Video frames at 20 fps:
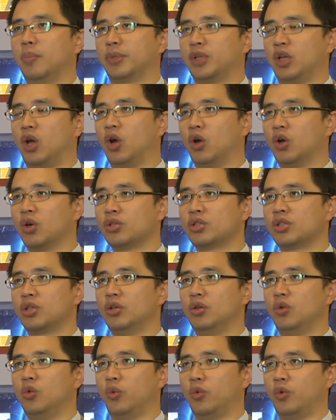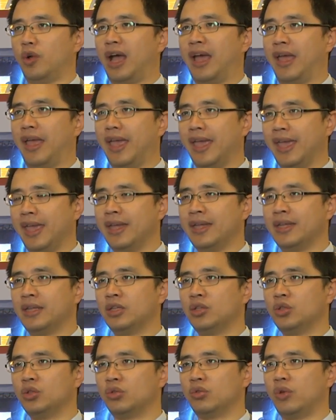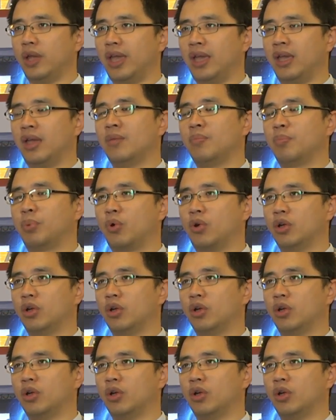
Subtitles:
but also an end-to-end